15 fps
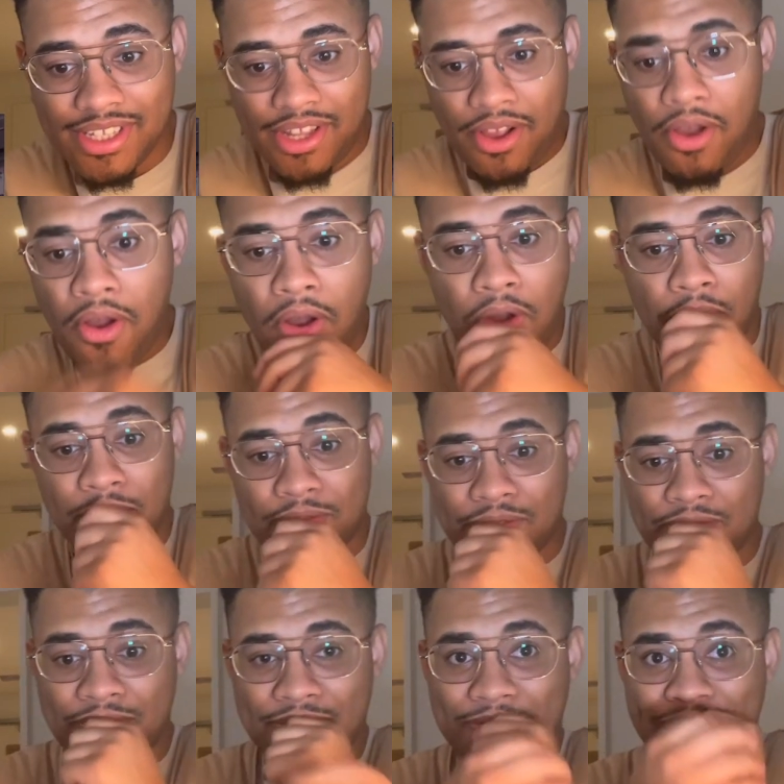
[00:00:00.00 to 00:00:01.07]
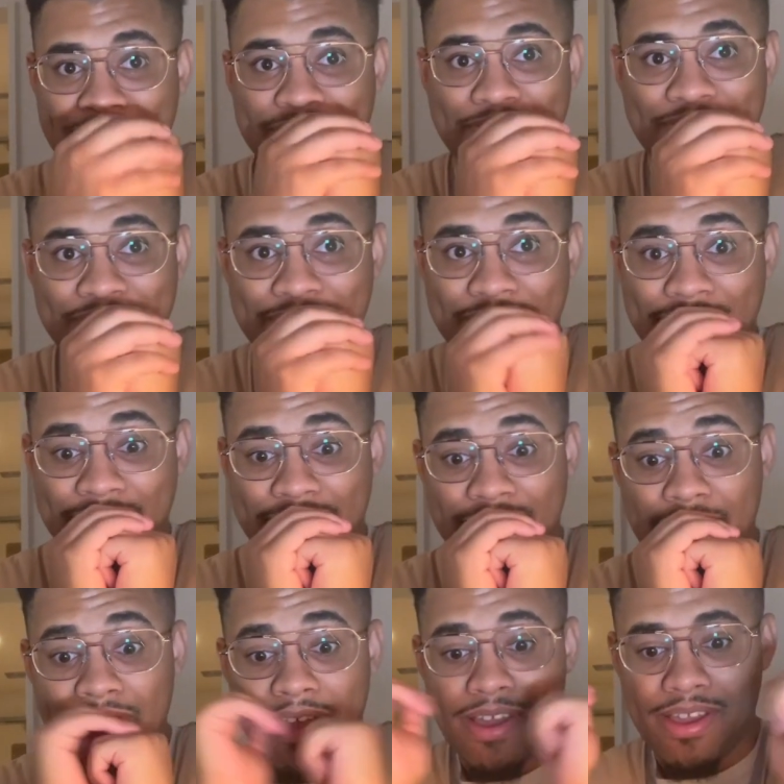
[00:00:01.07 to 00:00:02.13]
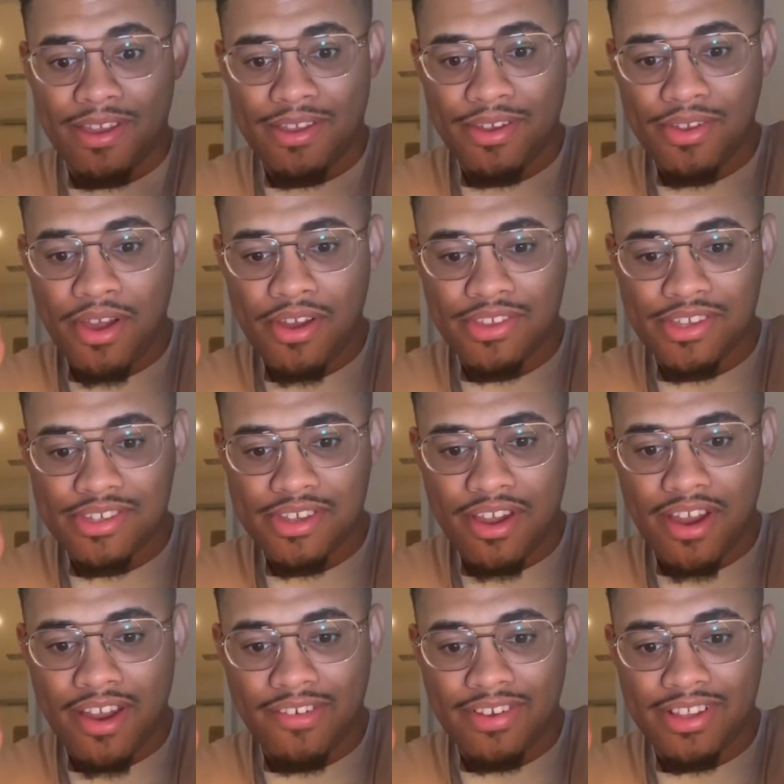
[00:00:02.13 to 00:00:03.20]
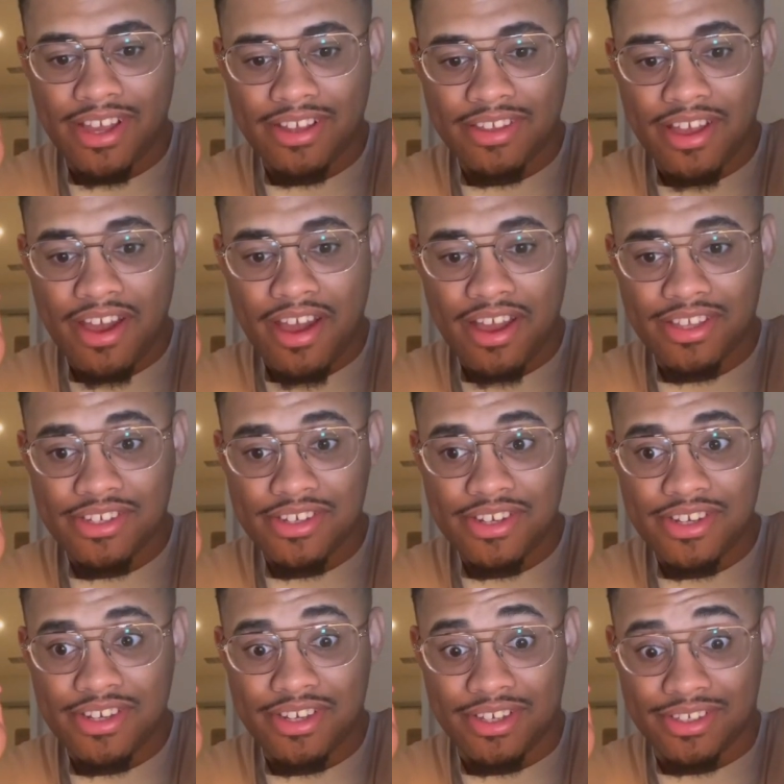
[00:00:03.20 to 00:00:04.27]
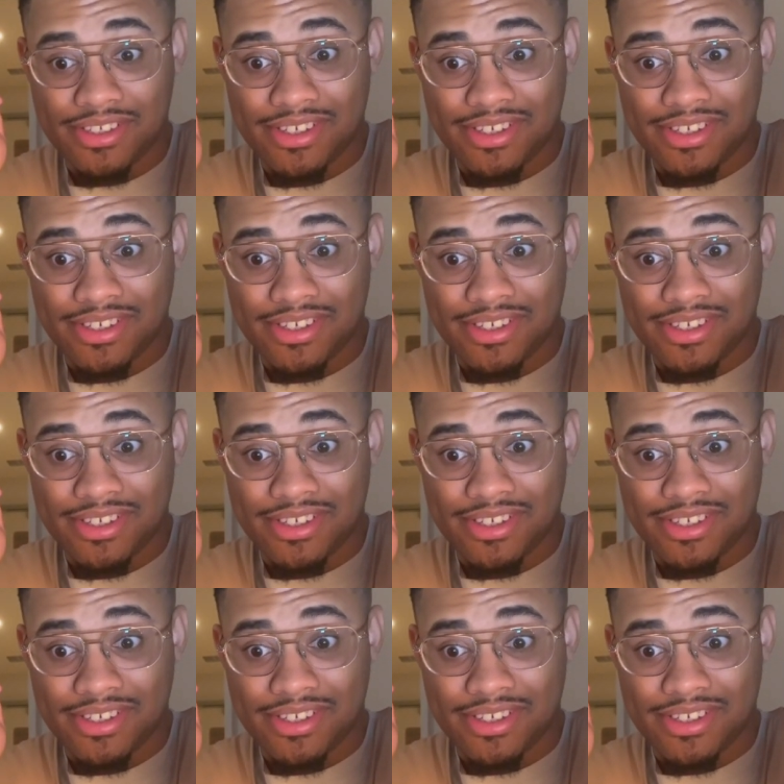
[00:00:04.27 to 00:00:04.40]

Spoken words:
Oh. Damn, you don't have to scare me like that, jeez.